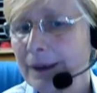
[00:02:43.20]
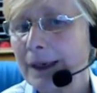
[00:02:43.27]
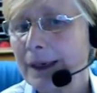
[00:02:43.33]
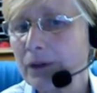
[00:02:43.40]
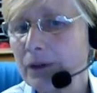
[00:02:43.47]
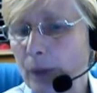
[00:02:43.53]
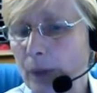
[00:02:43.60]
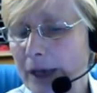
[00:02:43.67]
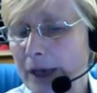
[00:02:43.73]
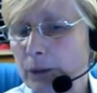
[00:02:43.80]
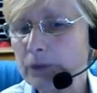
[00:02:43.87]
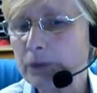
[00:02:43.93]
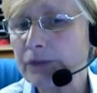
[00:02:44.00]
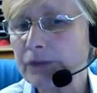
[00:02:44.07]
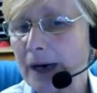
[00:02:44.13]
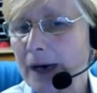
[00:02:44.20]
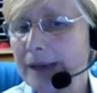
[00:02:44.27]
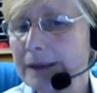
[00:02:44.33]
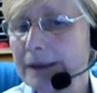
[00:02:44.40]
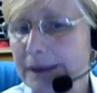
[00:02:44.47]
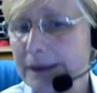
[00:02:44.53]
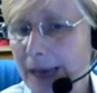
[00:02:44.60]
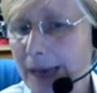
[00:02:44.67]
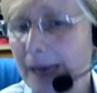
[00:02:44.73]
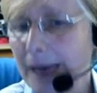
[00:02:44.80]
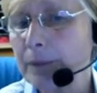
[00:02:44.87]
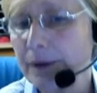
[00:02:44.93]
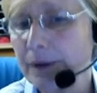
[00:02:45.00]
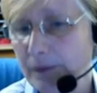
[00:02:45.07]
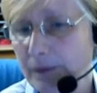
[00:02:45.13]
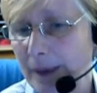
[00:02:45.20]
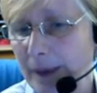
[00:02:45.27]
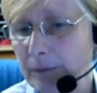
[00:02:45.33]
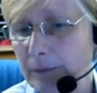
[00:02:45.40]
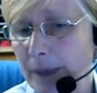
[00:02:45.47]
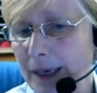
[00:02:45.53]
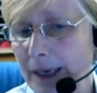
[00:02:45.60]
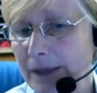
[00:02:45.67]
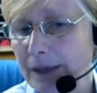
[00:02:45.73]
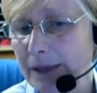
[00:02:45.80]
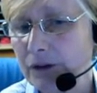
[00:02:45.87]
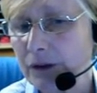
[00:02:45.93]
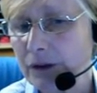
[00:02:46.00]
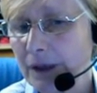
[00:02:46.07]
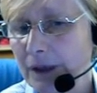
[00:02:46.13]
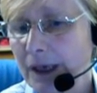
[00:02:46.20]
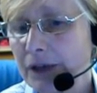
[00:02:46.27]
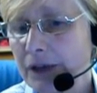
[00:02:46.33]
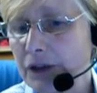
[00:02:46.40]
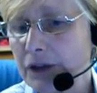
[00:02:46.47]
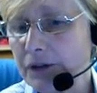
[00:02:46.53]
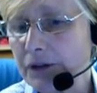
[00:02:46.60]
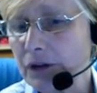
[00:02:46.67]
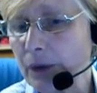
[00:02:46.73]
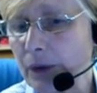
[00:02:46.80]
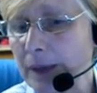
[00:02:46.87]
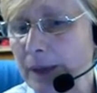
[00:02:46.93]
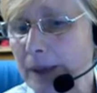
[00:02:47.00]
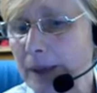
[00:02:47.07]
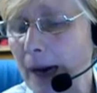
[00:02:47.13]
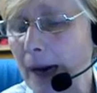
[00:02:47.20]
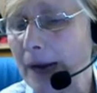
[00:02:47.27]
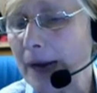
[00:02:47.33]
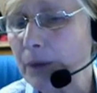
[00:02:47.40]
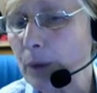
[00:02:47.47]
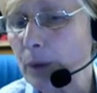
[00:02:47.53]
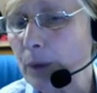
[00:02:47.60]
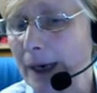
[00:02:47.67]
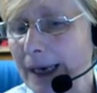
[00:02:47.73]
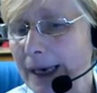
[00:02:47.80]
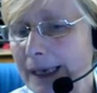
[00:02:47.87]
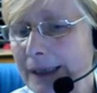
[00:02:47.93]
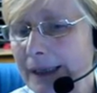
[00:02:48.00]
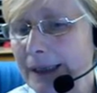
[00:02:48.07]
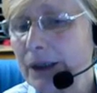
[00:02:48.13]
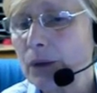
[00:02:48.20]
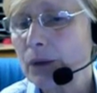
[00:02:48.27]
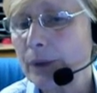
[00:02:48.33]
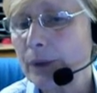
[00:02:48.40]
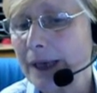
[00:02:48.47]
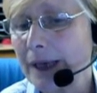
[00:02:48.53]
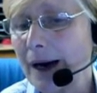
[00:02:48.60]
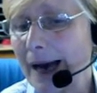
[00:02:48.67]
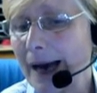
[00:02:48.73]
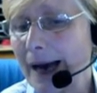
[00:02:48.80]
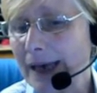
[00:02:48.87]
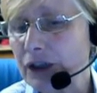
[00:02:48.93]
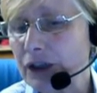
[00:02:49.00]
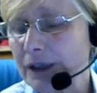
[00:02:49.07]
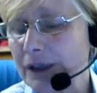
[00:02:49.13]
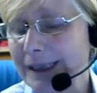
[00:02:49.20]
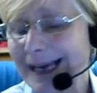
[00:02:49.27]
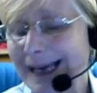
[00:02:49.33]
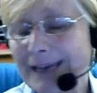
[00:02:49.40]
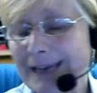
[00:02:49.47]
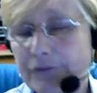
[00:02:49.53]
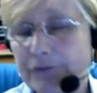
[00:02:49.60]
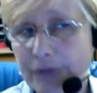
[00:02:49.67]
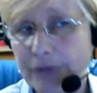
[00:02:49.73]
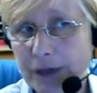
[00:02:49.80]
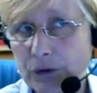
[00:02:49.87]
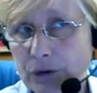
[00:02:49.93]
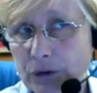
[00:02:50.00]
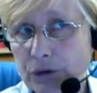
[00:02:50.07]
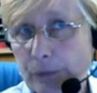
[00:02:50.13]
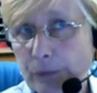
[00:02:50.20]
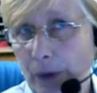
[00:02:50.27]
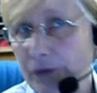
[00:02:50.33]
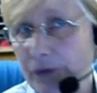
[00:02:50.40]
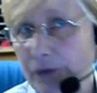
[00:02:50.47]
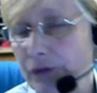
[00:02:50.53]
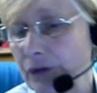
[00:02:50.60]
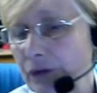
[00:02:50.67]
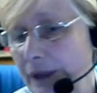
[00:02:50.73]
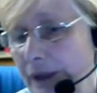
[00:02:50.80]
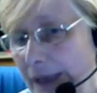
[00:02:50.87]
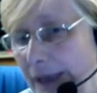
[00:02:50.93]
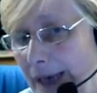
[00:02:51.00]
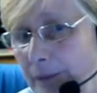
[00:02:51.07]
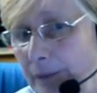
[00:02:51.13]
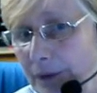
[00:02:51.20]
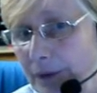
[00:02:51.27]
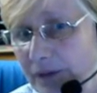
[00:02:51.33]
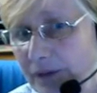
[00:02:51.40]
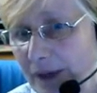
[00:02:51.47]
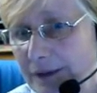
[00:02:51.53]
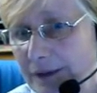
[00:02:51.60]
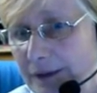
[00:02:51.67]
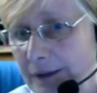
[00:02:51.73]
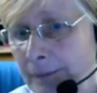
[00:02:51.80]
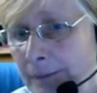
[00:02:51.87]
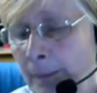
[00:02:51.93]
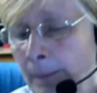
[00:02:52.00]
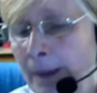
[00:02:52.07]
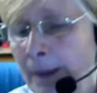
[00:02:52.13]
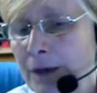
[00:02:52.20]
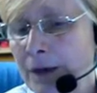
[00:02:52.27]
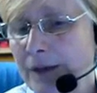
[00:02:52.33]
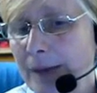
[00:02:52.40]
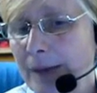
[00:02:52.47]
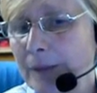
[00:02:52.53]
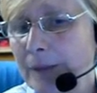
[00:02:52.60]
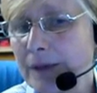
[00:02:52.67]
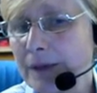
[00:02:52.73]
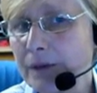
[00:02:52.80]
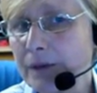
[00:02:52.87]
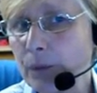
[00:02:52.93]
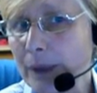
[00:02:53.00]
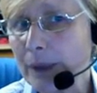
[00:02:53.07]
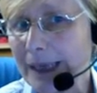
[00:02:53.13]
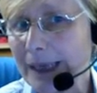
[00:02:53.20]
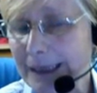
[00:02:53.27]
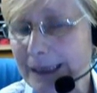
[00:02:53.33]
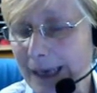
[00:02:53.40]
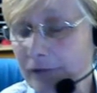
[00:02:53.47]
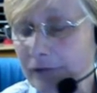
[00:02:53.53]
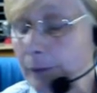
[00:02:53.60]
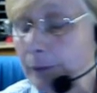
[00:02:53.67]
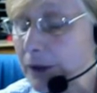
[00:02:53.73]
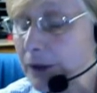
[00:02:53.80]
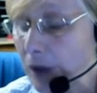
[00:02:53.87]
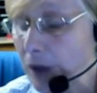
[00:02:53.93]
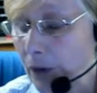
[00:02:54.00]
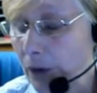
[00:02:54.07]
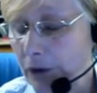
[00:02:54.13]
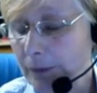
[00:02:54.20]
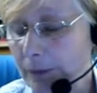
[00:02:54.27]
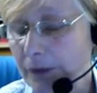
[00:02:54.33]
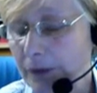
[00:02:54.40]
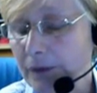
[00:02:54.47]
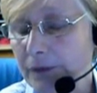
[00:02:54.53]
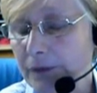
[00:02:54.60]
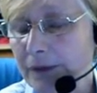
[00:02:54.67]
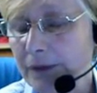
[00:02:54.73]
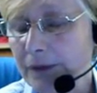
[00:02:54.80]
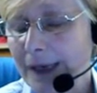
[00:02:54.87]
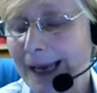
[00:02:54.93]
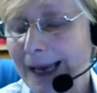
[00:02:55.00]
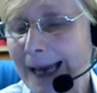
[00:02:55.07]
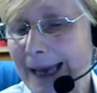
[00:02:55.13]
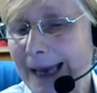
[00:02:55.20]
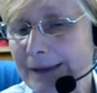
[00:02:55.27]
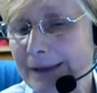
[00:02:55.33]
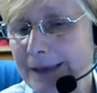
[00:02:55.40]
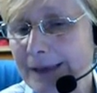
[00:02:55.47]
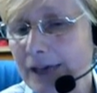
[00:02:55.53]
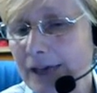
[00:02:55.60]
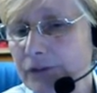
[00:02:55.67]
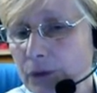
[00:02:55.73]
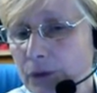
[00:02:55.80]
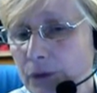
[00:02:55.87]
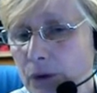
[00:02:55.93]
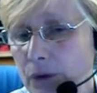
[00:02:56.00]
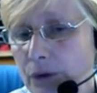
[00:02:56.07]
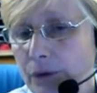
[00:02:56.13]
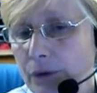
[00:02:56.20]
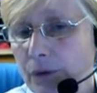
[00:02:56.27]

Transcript: is where you will find the library's main page. Just a quick by the way, we are actually a federal depository library center. That means that we get government documents, and therefore